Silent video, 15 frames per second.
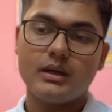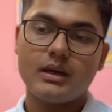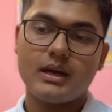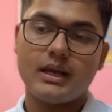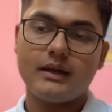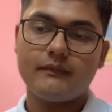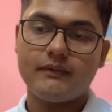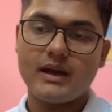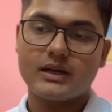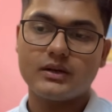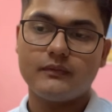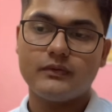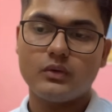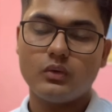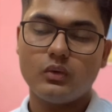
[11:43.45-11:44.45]
In fact,
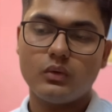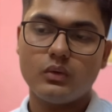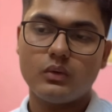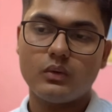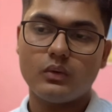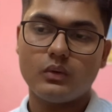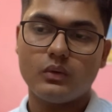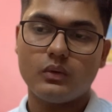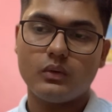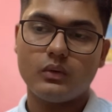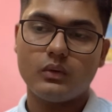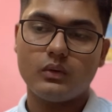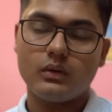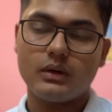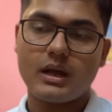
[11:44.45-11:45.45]
if you
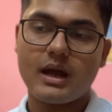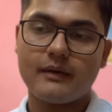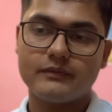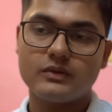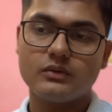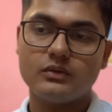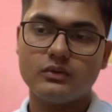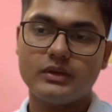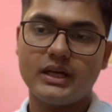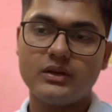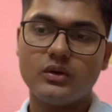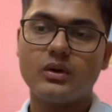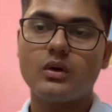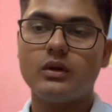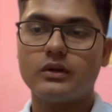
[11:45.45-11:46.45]
have to do that, you
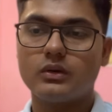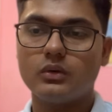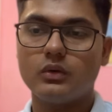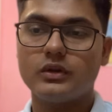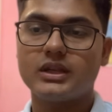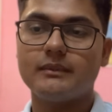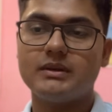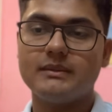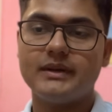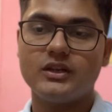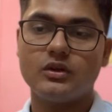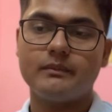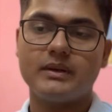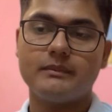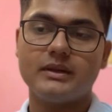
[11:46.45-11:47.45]
can also supplement
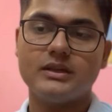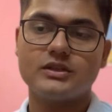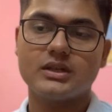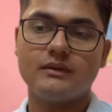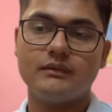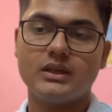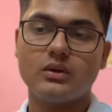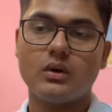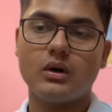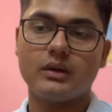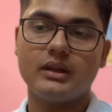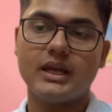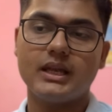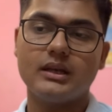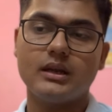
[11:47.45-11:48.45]
your preparation with
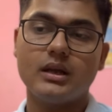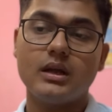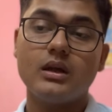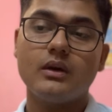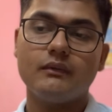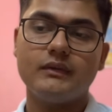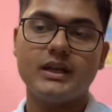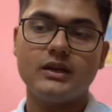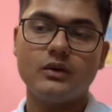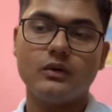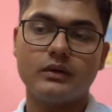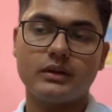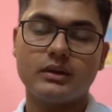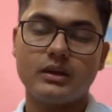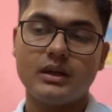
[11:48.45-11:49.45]
online videos.